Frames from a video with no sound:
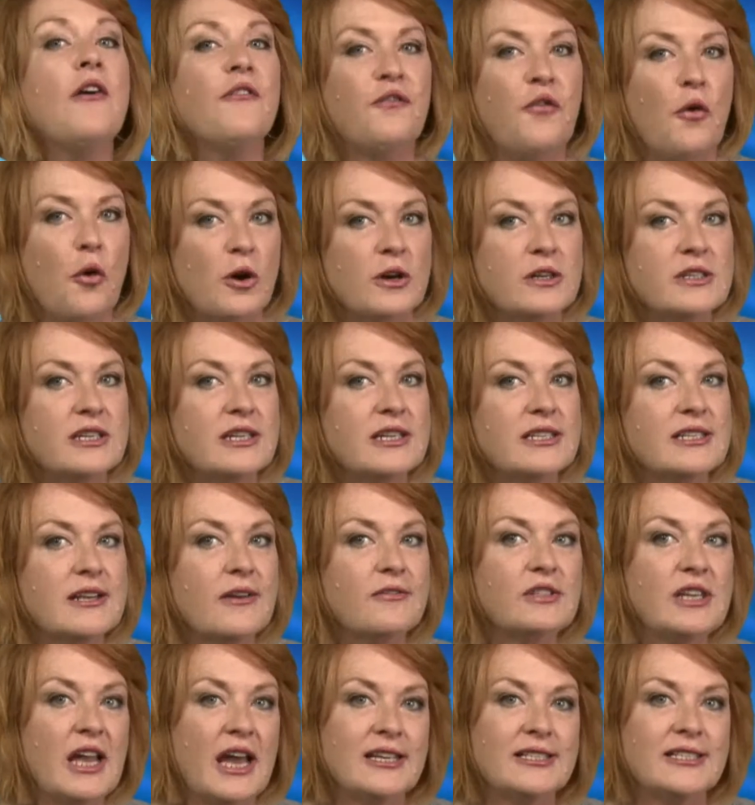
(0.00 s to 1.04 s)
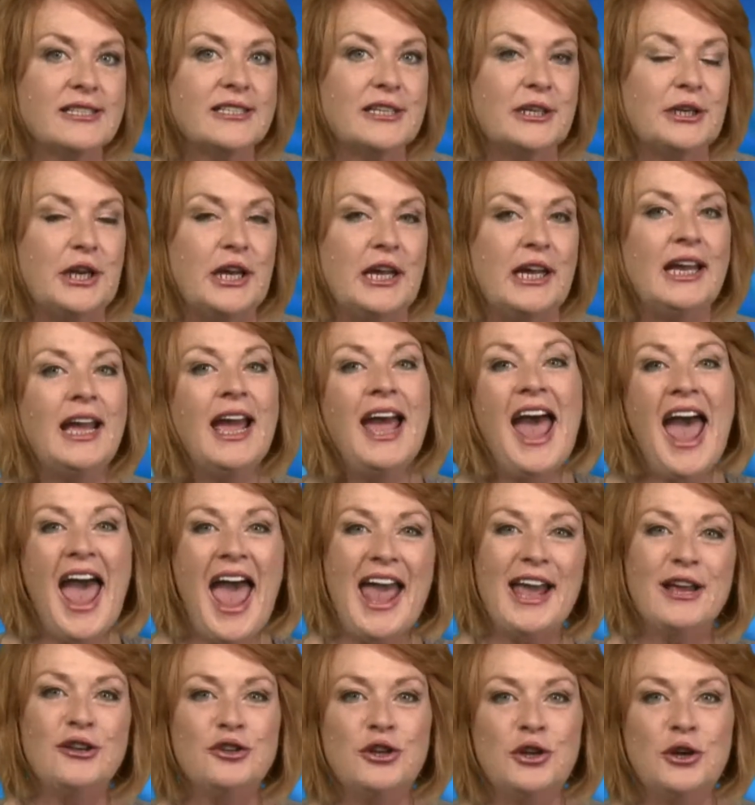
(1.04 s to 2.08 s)
Forces of Destiny,
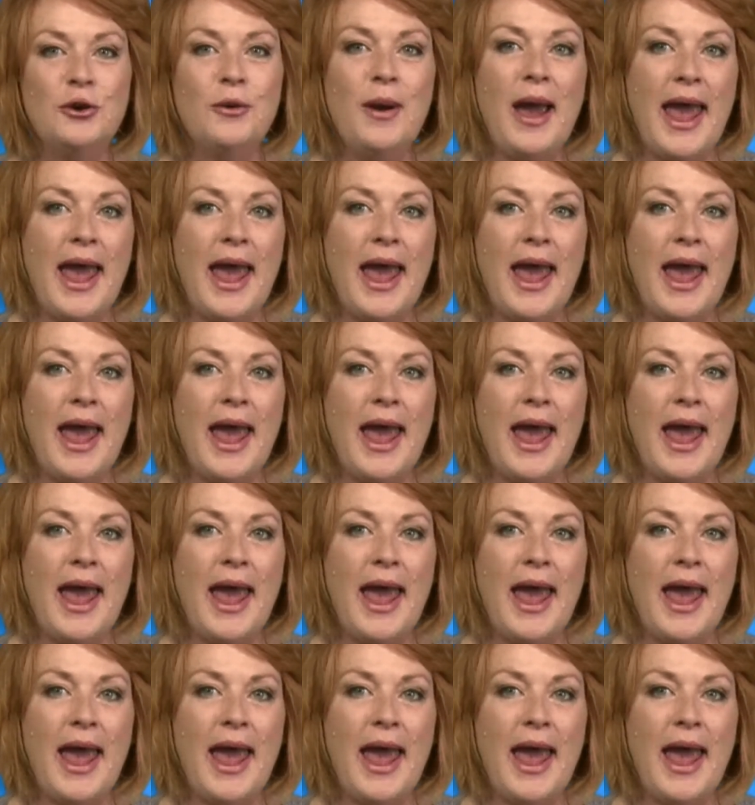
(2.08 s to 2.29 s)
a new